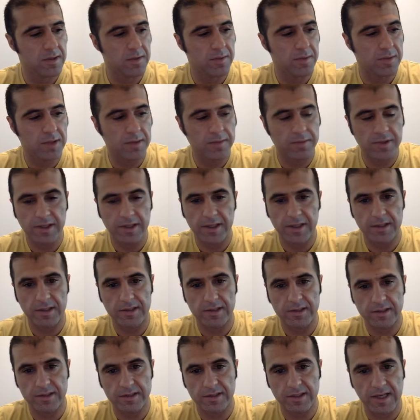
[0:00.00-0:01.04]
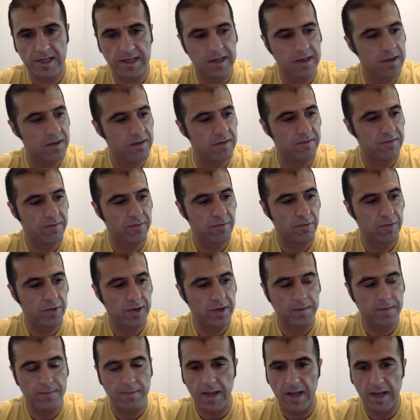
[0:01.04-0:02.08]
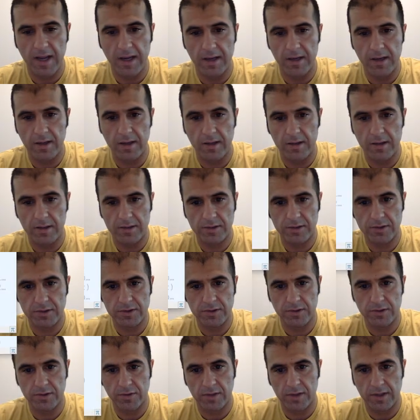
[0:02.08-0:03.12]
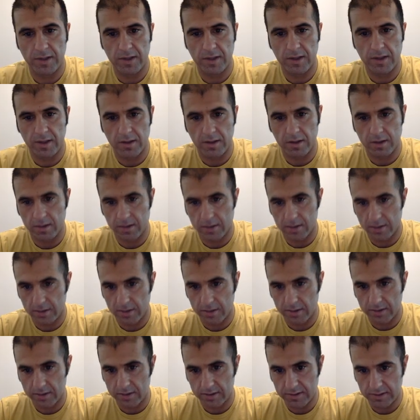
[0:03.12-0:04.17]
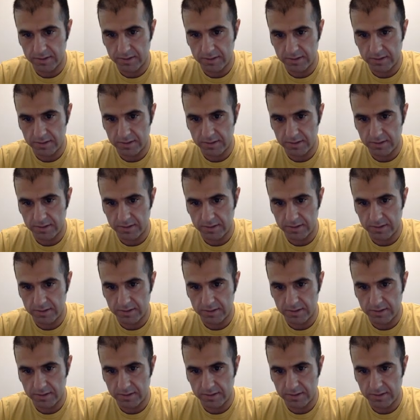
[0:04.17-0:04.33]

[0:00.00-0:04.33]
public static void main string args,